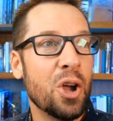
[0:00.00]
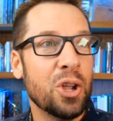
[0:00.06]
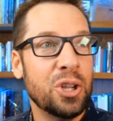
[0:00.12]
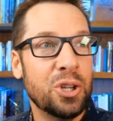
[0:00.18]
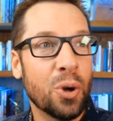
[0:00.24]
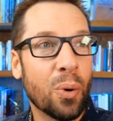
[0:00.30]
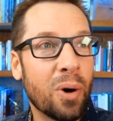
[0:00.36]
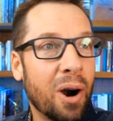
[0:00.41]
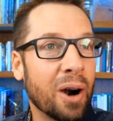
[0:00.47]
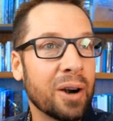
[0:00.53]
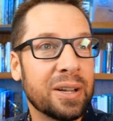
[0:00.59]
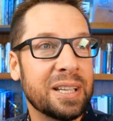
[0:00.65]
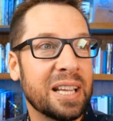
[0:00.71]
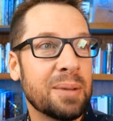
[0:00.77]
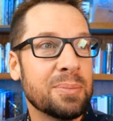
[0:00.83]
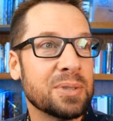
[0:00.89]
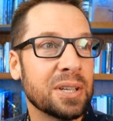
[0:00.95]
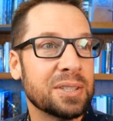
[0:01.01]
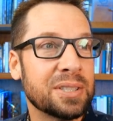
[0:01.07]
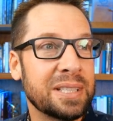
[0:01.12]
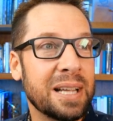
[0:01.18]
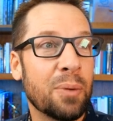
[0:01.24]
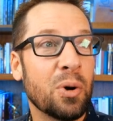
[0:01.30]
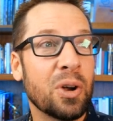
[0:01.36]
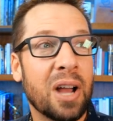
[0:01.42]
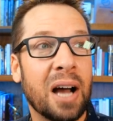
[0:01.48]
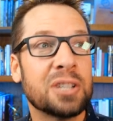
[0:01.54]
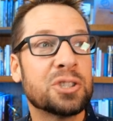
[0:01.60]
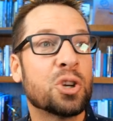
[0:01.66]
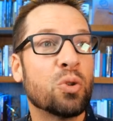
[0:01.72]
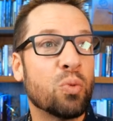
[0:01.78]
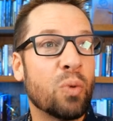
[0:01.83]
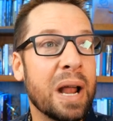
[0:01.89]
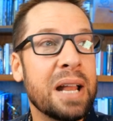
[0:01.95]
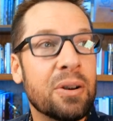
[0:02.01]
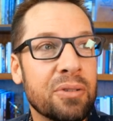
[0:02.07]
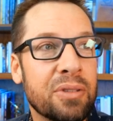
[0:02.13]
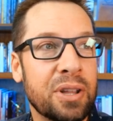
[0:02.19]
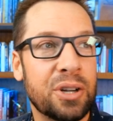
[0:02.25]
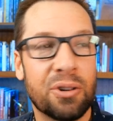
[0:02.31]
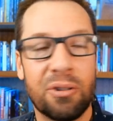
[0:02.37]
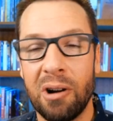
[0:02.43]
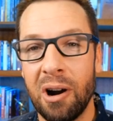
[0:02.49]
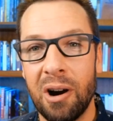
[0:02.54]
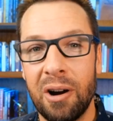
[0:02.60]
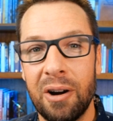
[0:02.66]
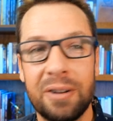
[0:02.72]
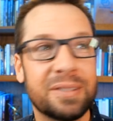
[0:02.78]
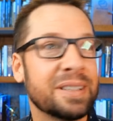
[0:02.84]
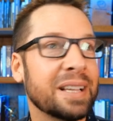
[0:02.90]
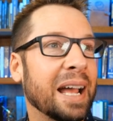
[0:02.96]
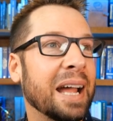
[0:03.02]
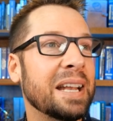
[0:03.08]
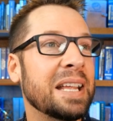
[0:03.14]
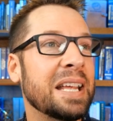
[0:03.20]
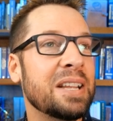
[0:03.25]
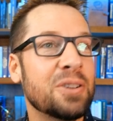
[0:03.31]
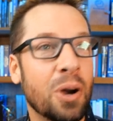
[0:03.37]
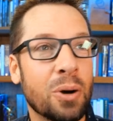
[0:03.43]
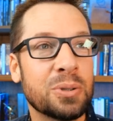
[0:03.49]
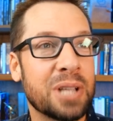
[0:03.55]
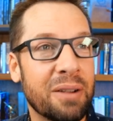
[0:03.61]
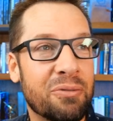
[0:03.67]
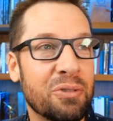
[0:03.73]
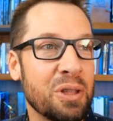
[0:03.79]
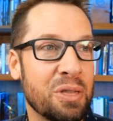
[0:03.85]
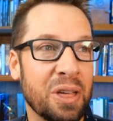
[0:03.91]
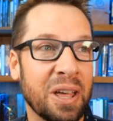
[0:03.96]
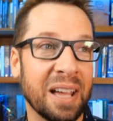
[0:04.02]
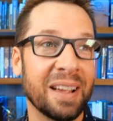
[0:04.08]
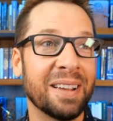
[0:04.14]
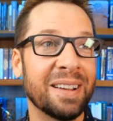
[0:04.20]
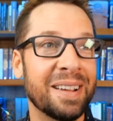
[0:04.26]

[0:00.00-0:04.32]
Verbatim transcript: Your heart condemns us. Yeah, well, God's greater than your heart and he knows everything.